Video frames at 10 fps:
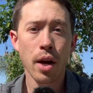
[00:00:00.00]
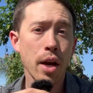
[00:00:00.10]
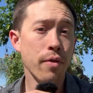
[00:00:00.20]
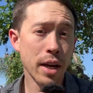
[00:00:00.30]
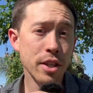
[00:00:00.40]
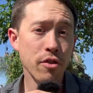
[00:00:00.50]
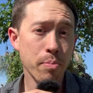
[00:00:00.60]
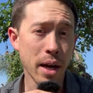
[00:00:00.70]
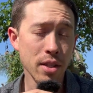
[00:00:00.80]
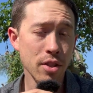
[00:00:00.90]
Invasive
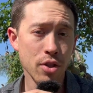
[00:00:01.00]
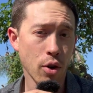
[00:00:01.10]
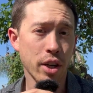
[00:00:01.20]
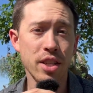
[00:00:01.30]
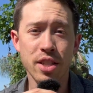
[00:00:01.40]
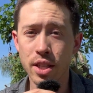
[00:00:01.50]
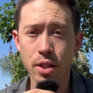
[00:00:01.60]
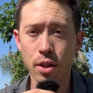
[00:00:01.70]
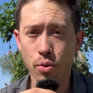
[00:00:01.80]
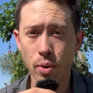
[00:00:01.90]
pests are a
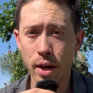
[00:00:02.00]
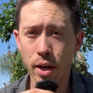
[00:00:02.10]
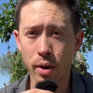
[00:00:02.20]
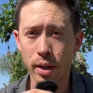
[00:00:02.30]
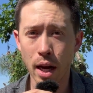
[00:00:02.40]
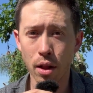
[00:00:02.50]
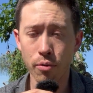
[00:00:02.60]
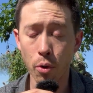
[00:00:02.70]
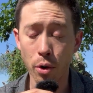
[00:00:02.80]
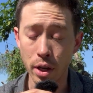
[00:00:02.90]
consistent threat here in
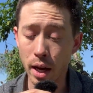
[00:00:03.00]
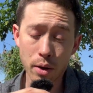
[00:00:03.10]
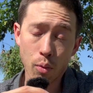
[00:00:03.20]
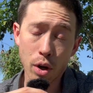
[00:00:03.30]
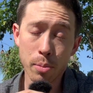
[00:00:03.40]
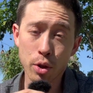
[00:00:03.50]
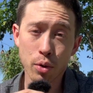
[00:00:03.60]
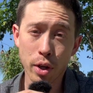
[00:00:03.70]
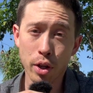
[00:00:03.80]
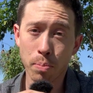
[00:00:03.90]
California, and one of the most
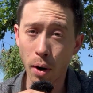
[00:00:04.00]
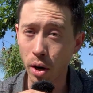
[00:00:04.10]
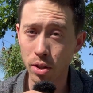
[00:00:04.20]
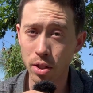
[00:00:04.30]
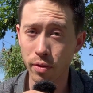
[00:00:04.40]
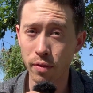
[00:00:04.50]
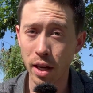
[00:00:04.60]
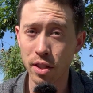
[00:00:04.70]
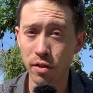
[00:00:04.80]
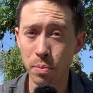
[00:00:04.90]
critical parts of
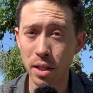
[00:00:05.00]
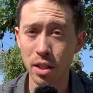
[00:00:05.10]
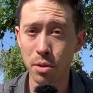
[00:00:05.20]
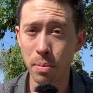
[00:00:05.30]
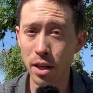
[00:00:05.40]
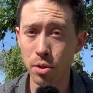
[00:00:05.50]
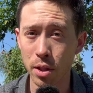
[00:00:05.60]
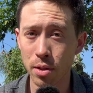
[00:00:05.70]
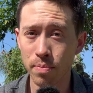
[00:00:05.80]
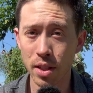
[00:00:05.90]
invasive species
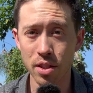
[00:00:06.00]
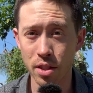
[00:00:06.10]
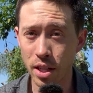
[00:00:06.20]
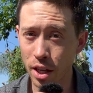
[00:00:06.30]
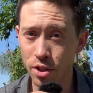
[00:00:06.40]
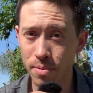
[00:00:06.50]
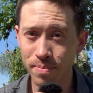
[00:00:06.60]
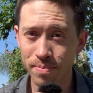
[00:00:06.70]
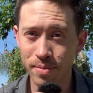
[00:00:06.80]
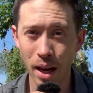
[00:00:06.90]
management is detection
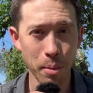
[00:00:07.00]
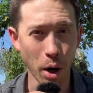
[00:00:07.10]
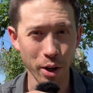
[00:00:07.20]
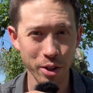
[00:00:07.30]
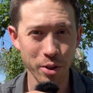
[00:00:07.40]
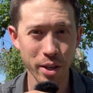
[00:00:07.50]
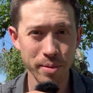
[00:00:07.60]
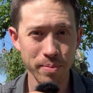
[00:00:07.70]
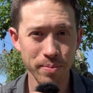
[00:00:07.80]
and monitoring.